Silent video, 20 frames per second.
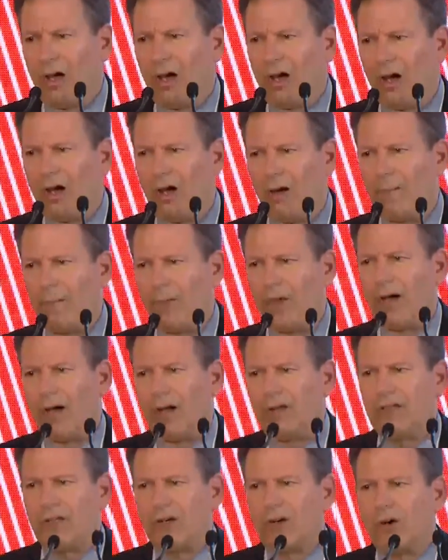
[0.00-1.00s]
Uh, uh,
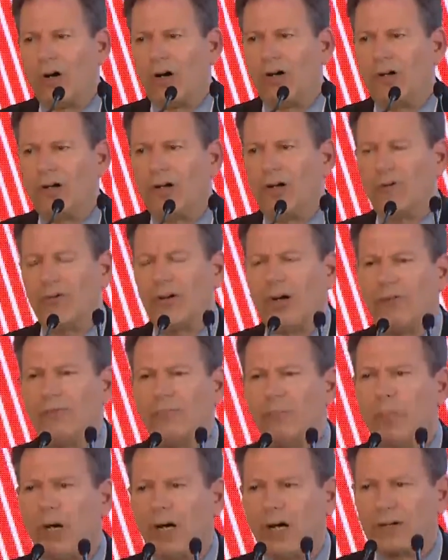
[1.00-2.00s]
you know, of
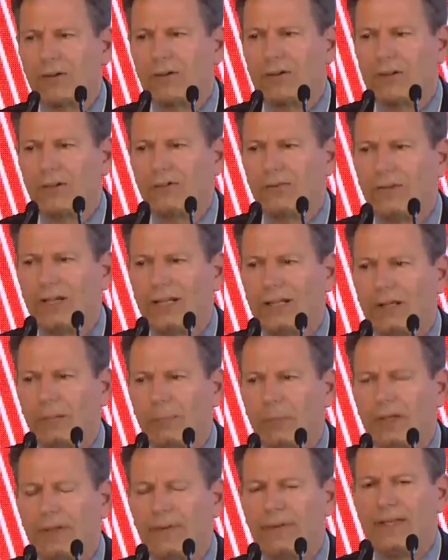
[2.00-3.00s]
modern development,